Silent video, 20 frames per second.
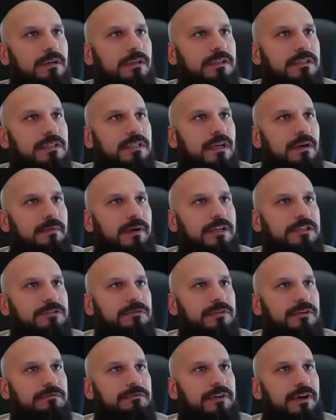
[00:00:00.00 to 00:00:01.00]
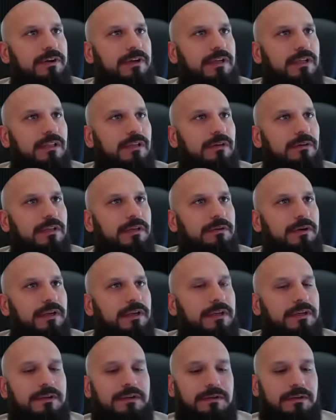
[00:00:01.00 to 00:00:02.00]
can see on my screen very clearly right
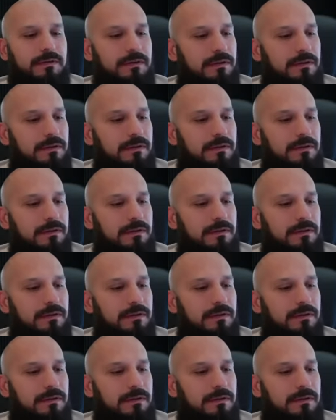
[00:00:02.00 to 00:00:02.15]
here.